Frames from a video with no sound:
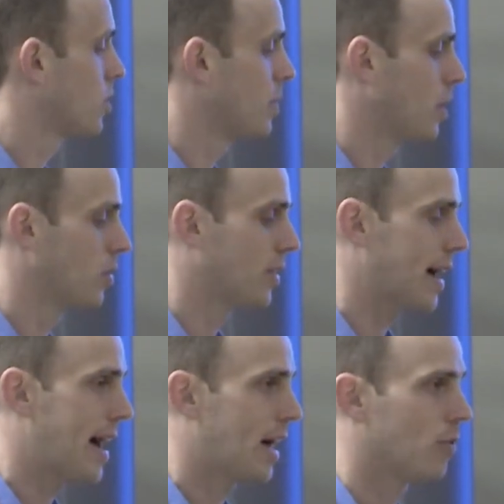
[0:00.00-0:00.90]
to be able
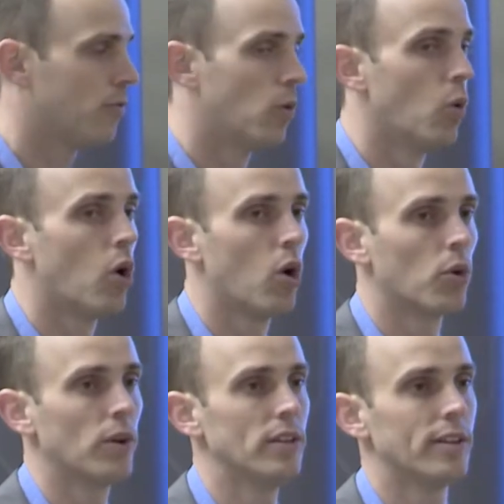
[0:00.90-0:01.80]
to add a
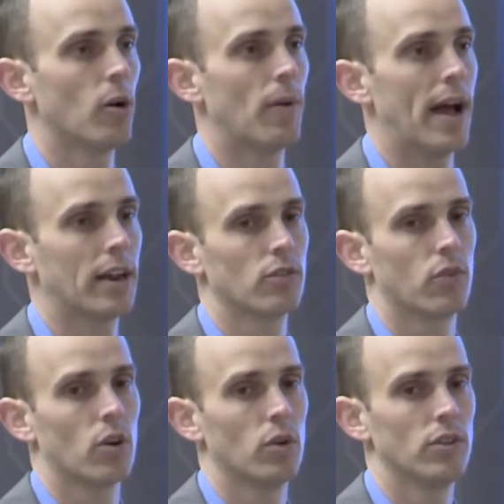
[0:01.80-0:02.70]
full-on retail package
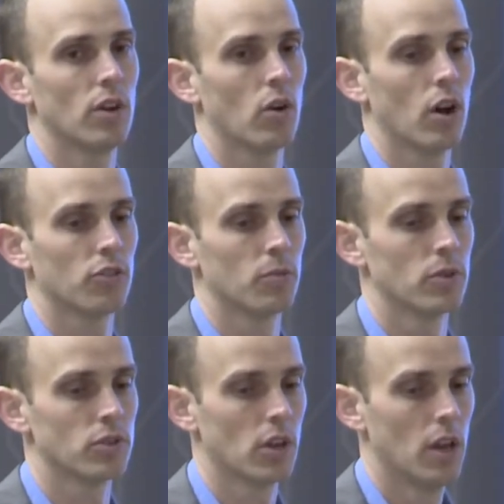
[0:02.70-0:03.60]
for our retail
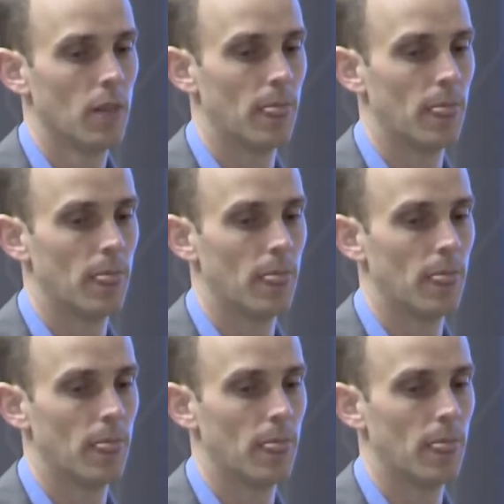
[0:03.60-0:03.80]
customers.